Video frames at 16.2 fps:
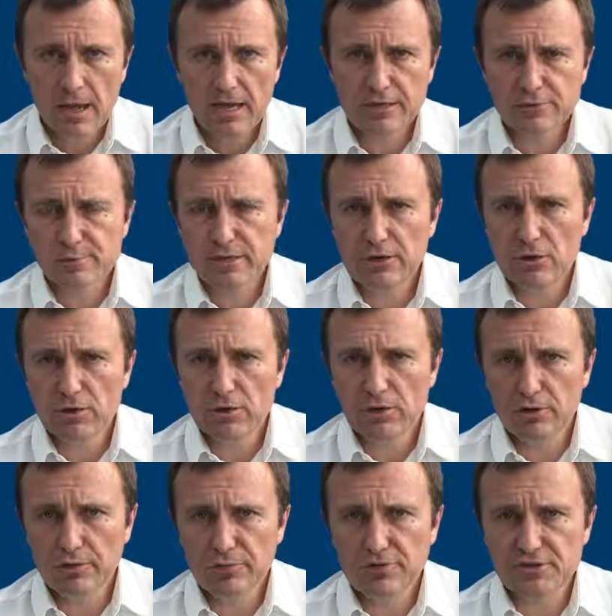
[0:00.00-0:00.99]
As we
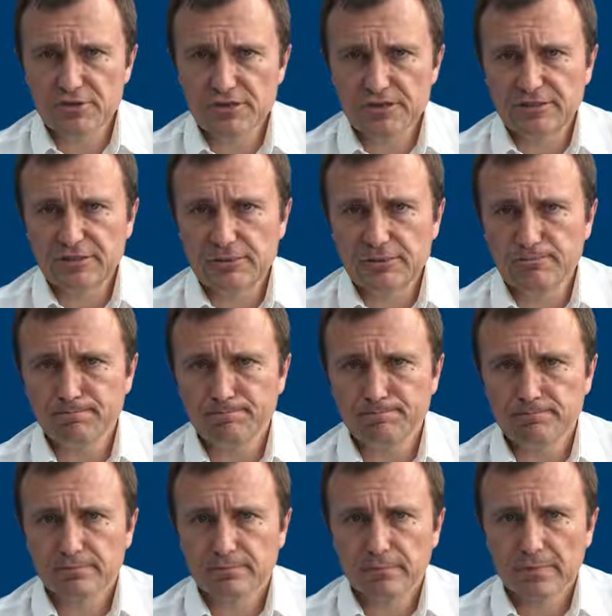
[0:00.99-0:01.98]
conclude this session,
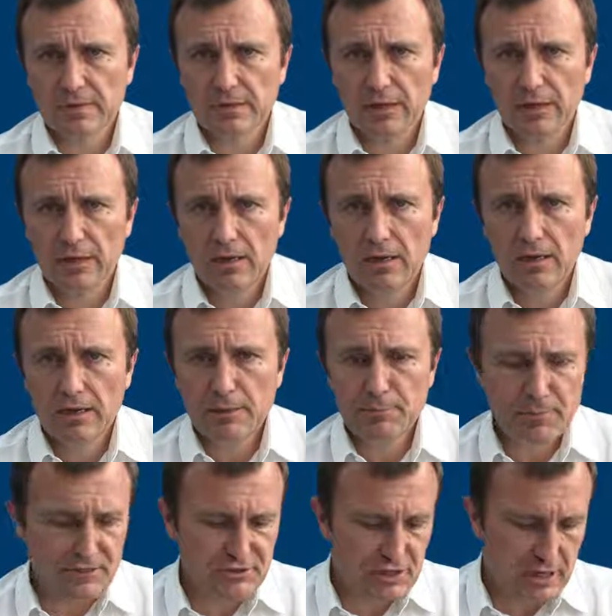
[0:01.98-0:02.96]

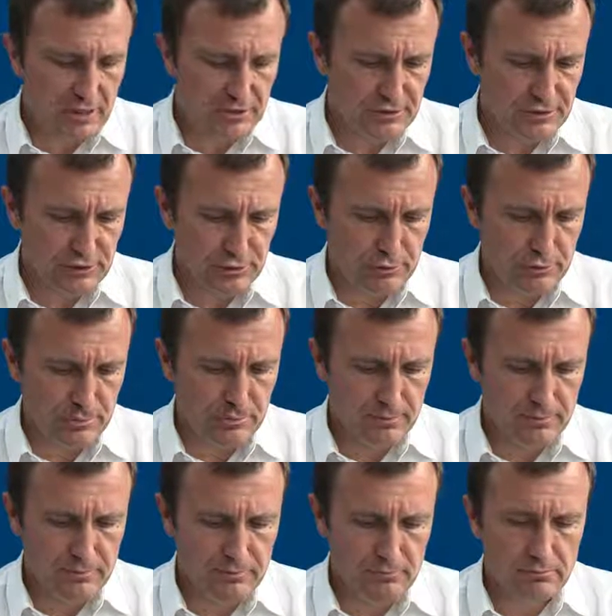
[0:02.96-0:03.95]
let me challenge you
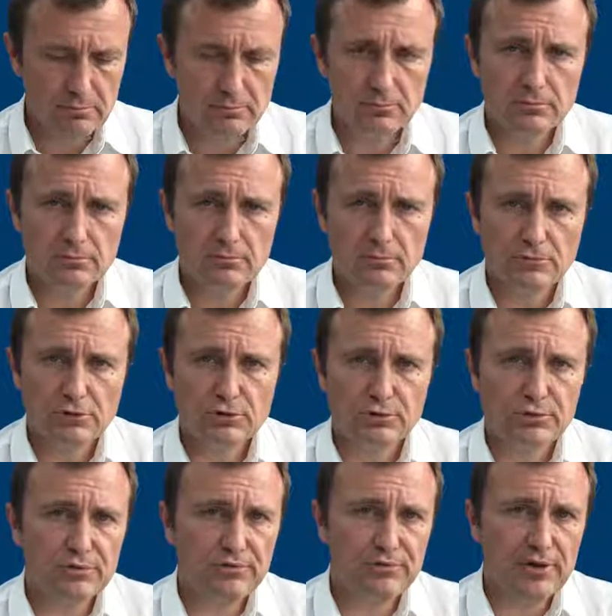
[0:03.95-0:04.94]
to
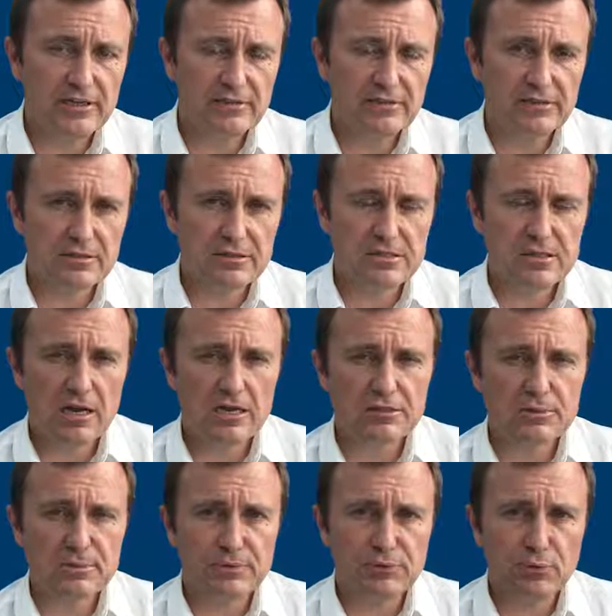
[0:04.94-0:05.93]
reflect and
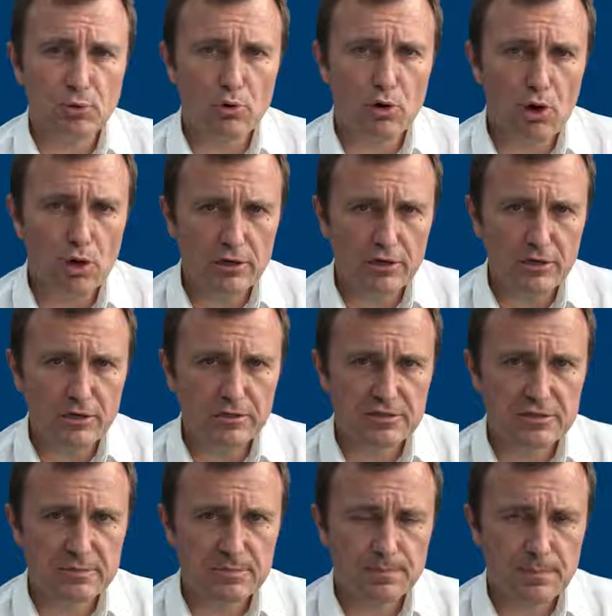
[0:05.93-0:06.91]
discuss with your
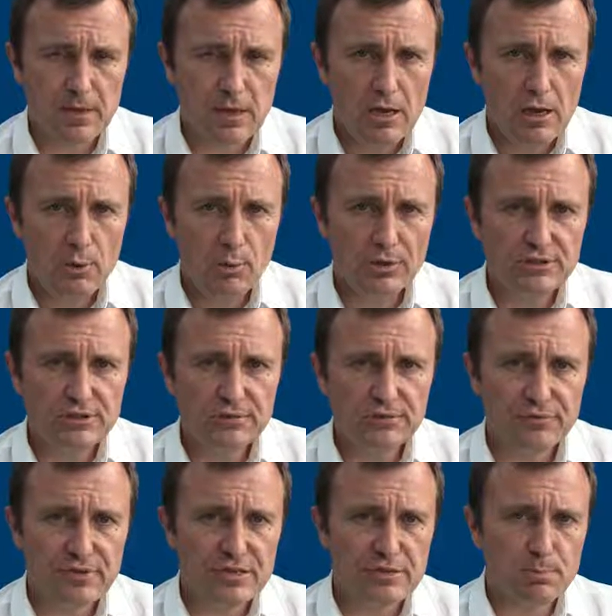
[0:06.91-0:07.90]
colleagues which
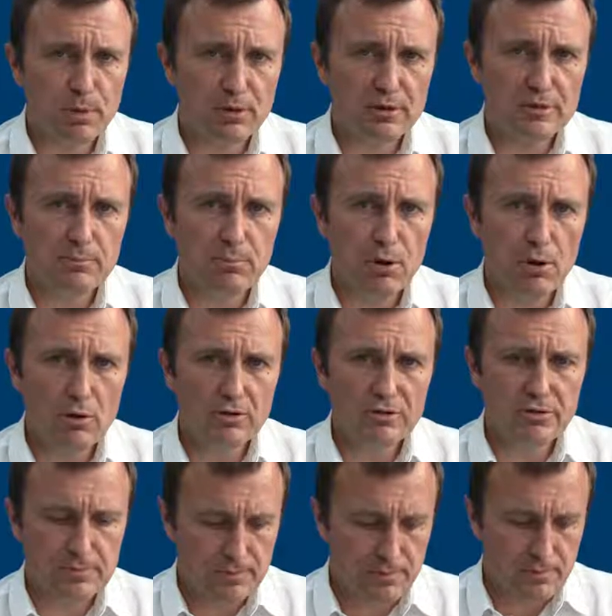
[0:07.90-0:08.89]
of these building
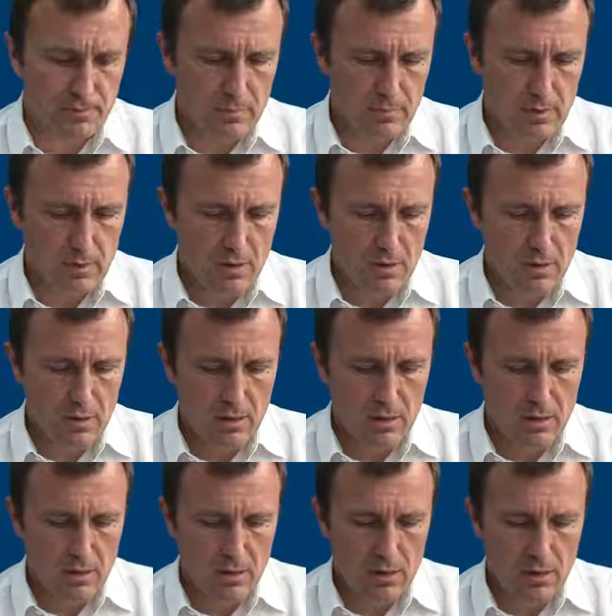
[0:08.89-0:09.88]
blocks
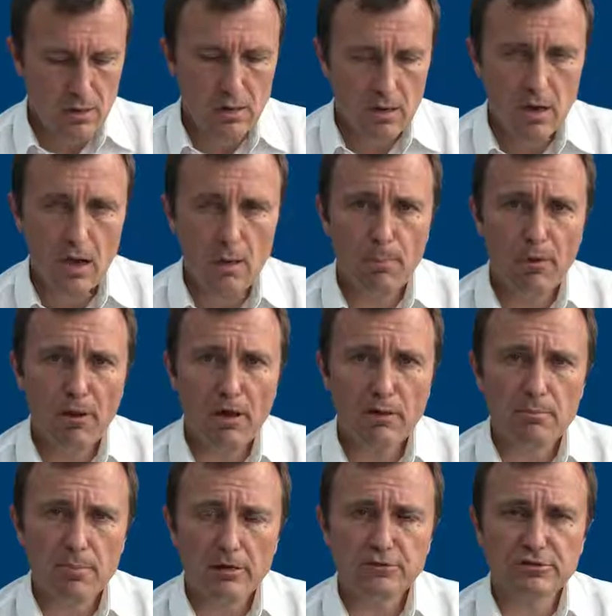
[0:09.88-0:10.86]
apply
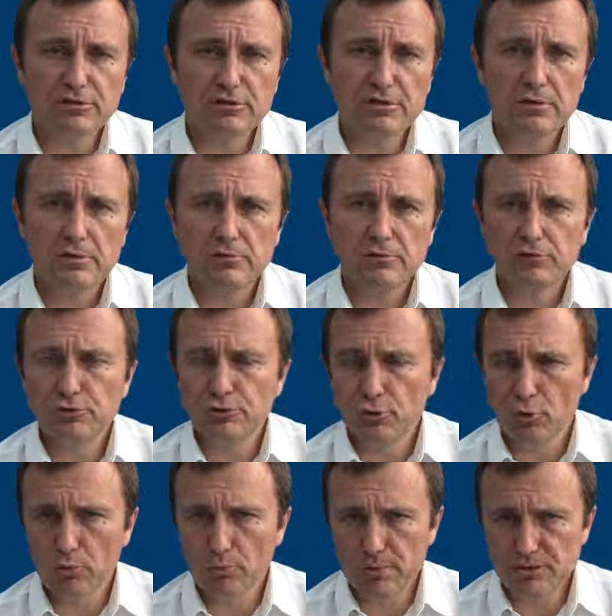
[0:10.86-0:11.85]
most to
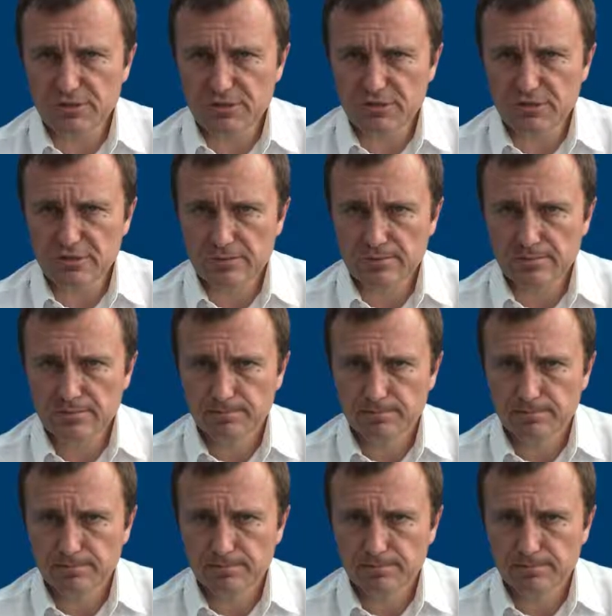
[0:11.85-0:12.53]
your business.